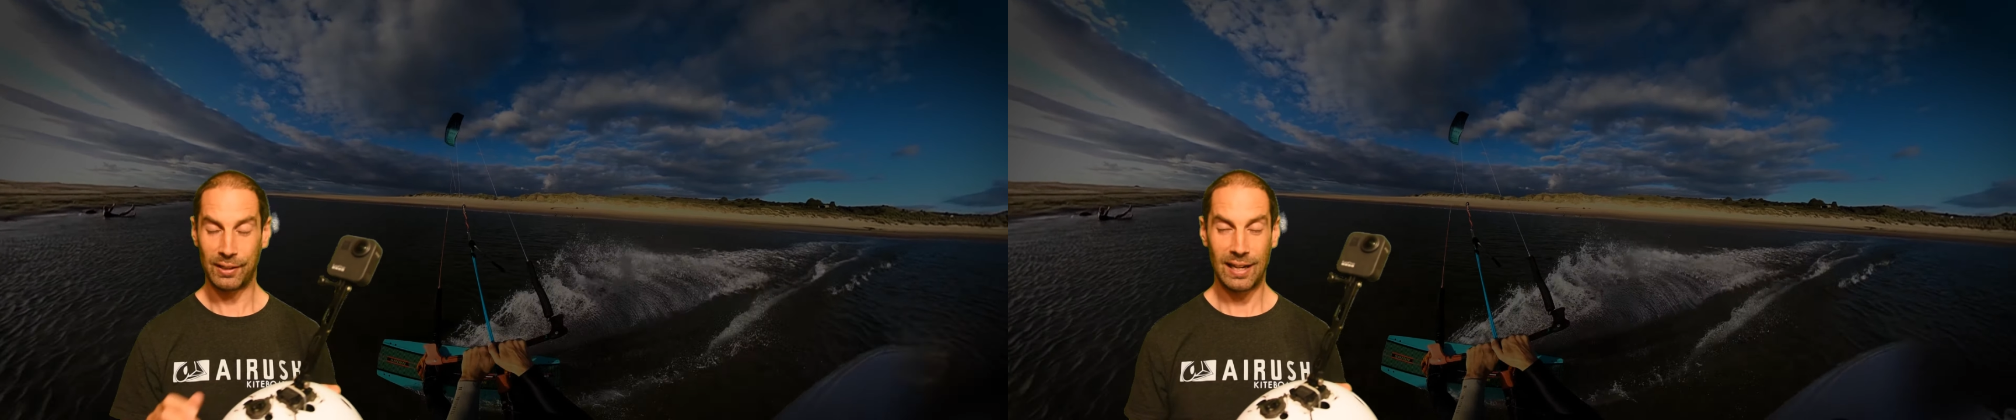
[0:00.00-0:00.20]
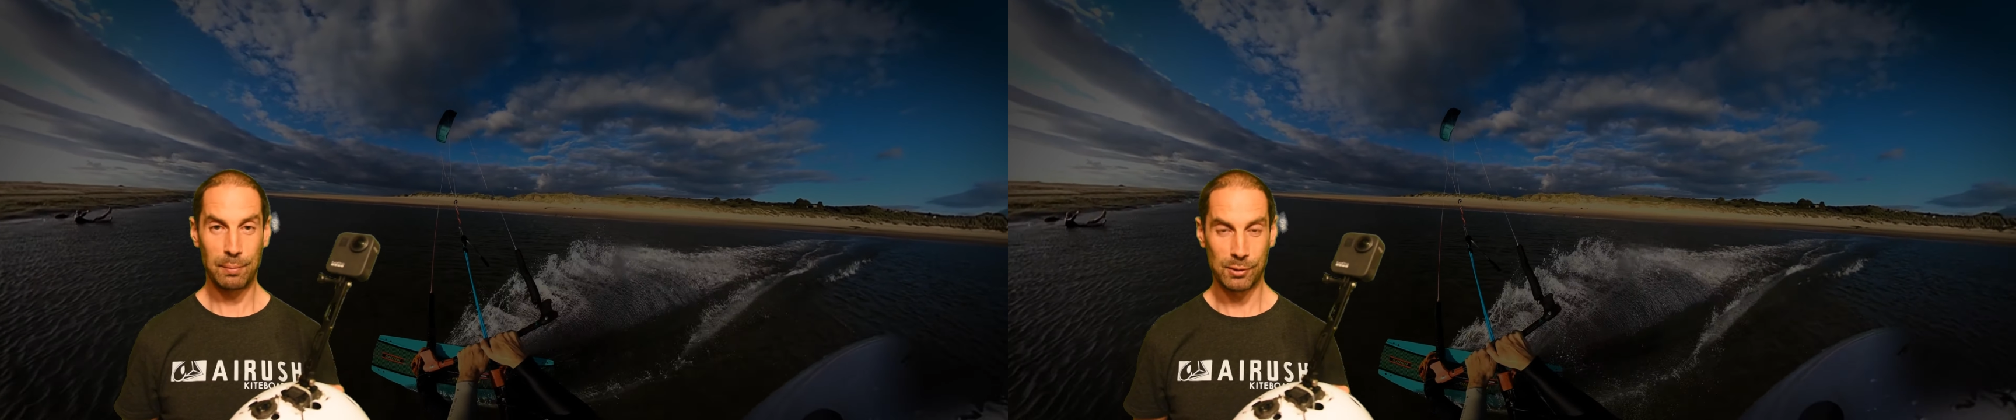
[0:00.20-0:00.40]

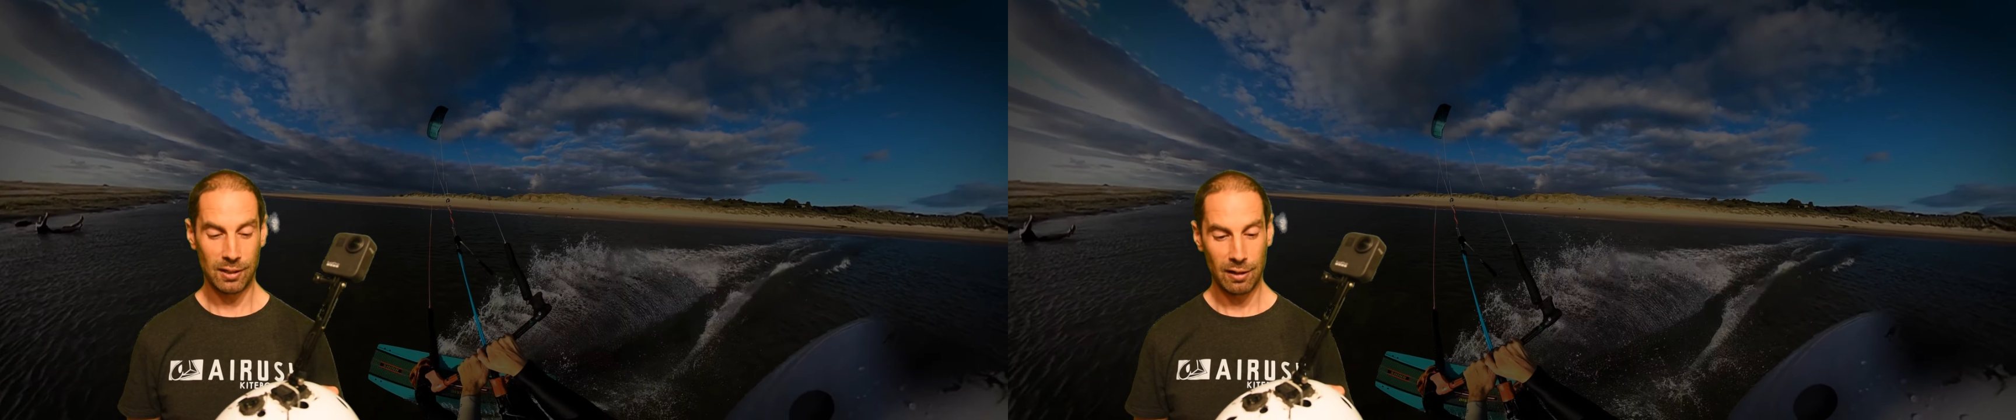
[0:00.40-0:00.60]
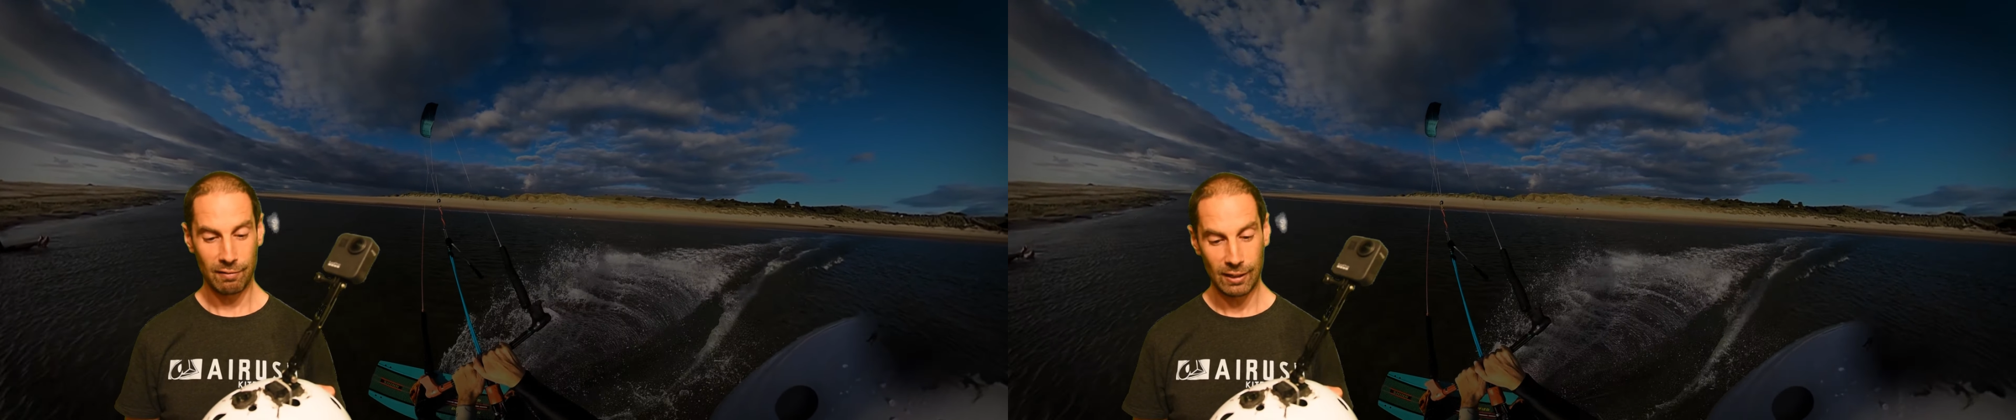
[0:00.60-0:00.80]
cable
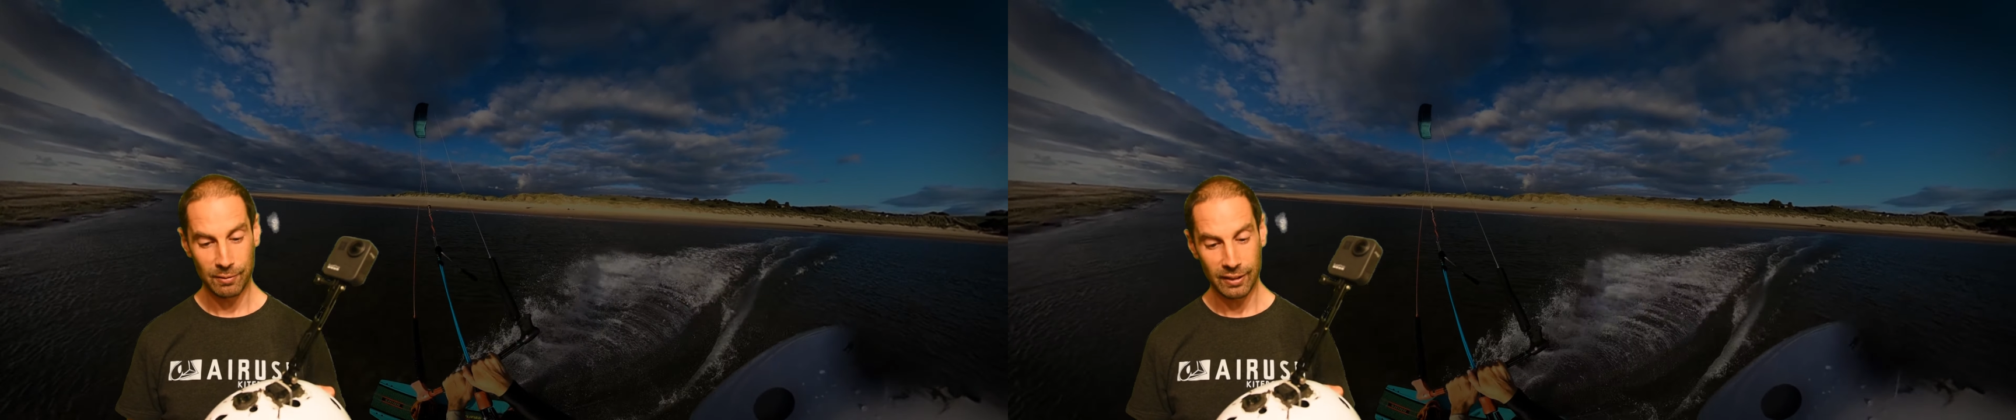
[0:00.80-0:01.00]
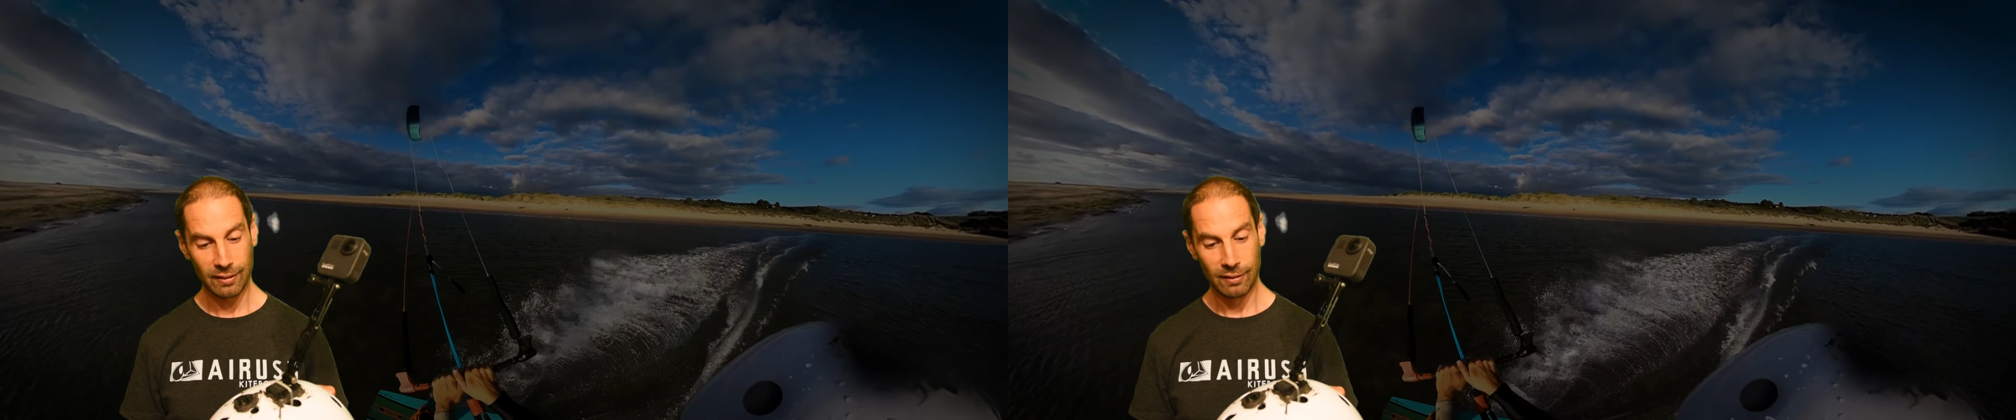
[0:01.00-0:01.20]
tie
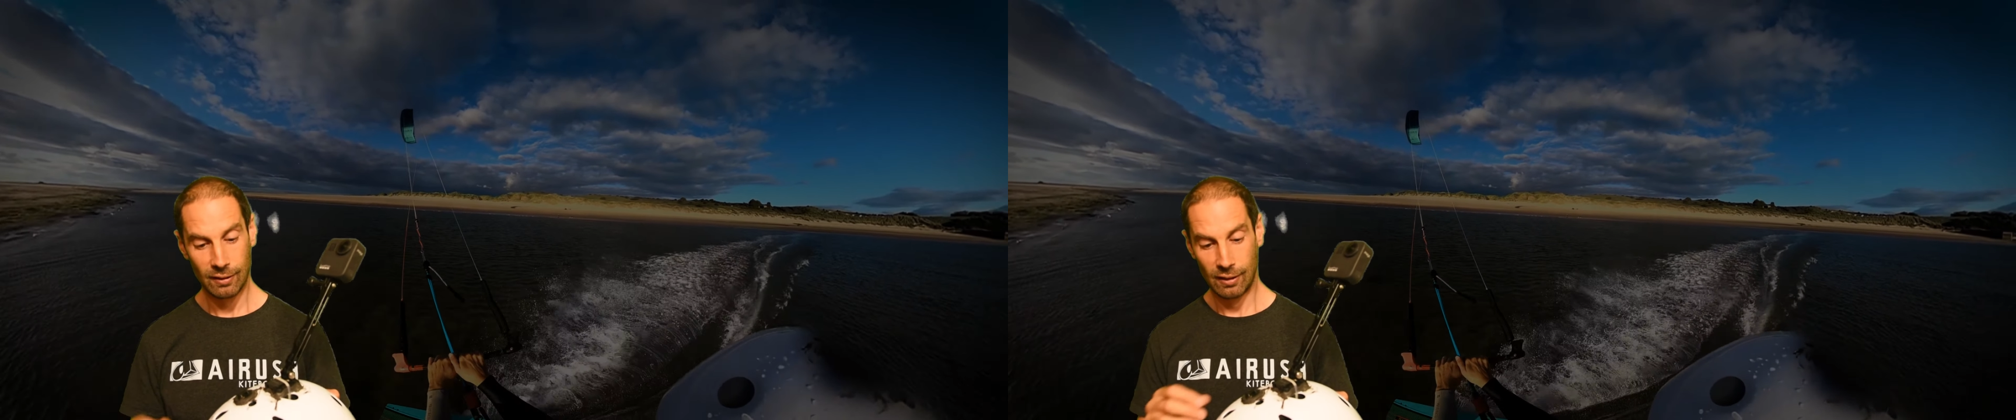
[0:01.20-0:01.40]
around it.